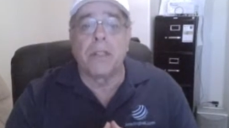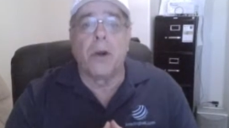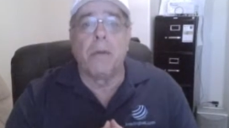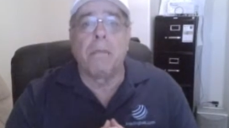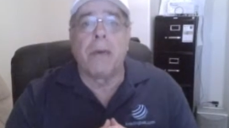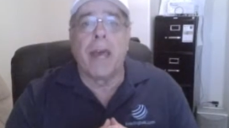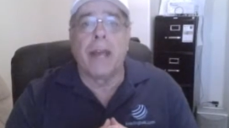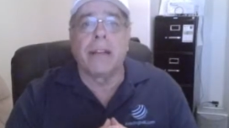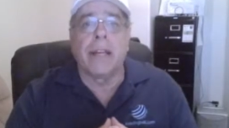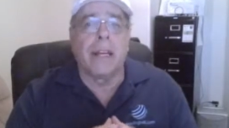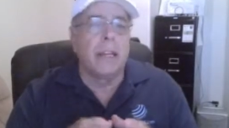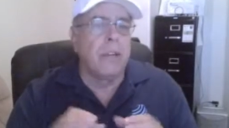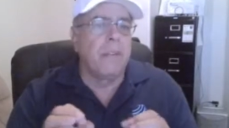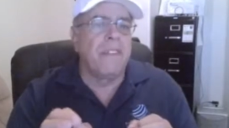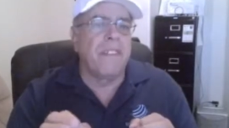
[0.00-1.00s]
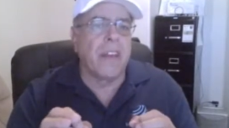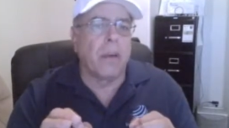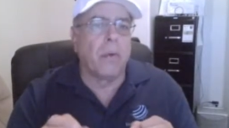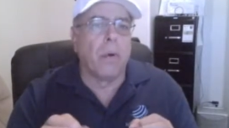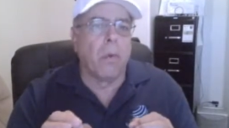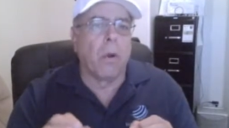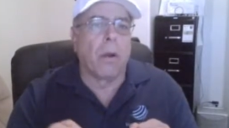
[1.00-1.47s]
of tote bag that you
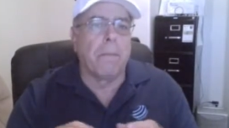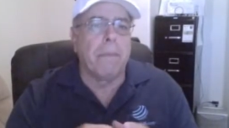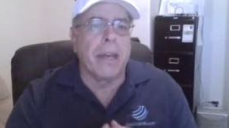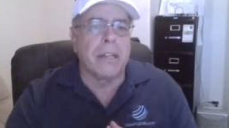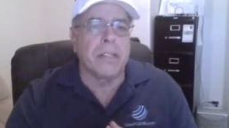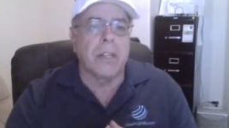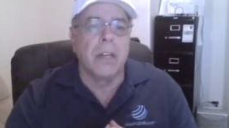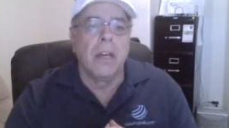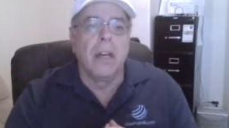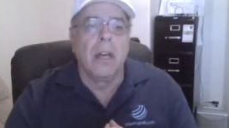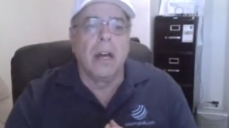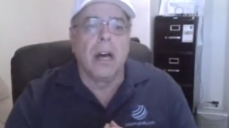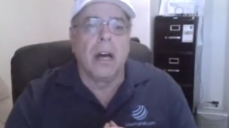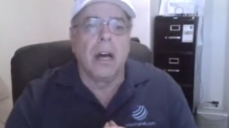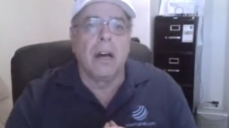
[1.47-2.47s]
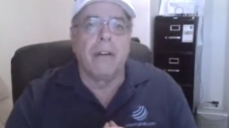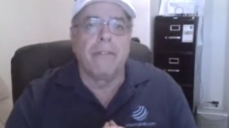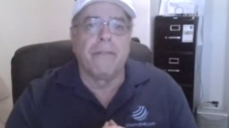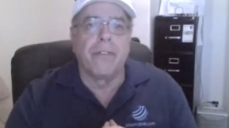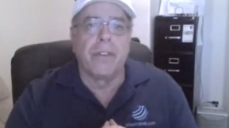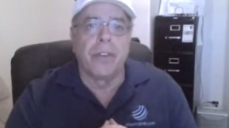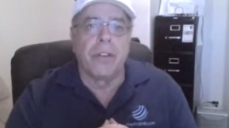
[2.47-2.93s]
think will work best uh,
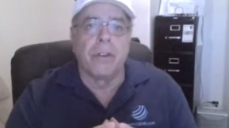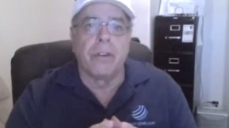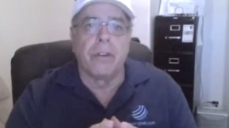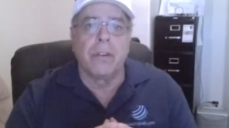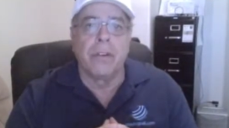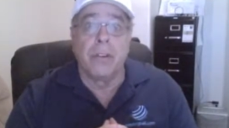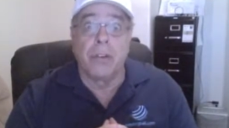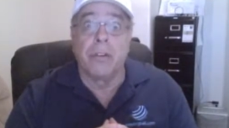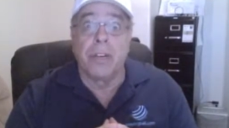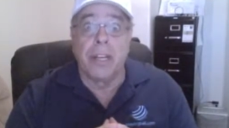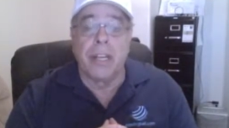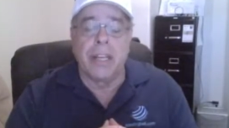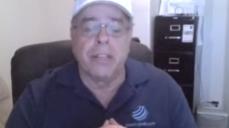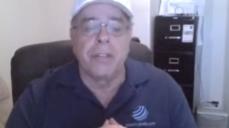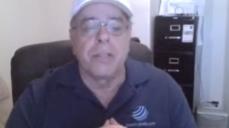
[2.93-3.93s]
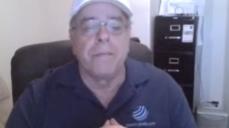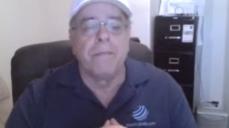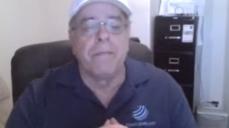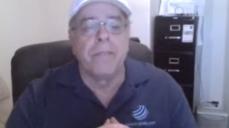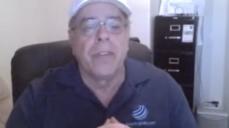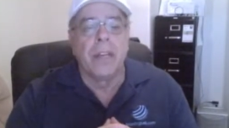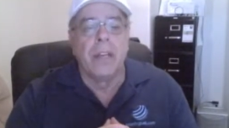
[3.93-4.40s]
for your, your needs.
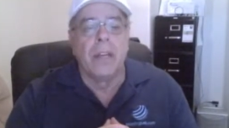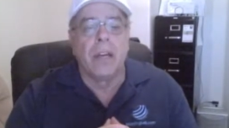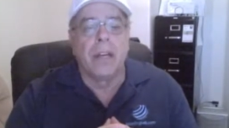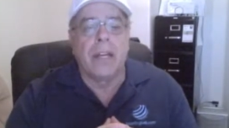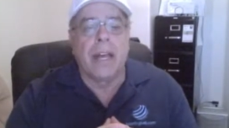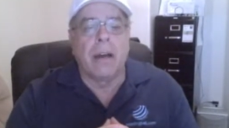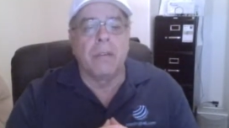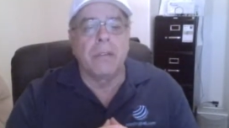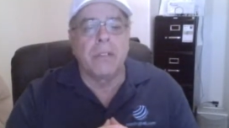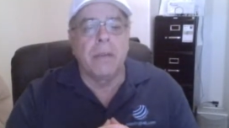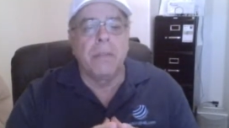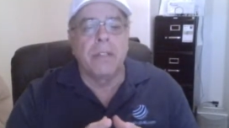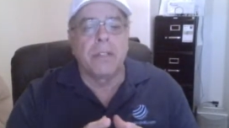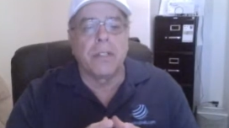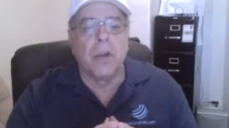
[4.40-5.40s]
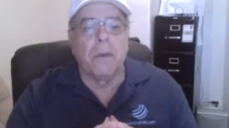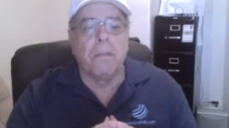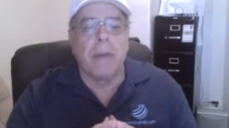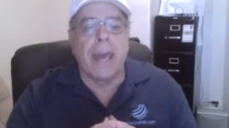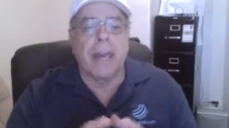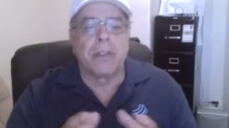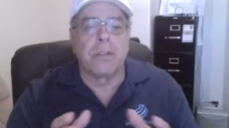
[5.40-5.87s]
Now, some of the
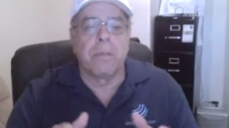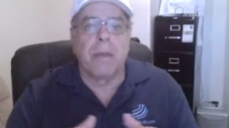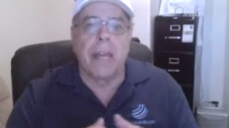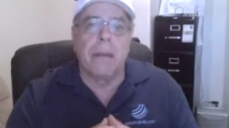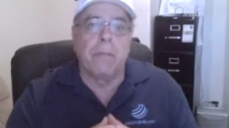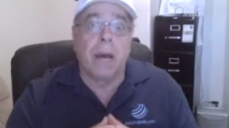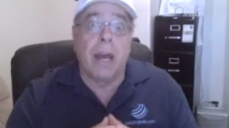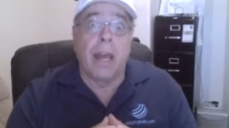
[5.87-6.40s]
tote bags are made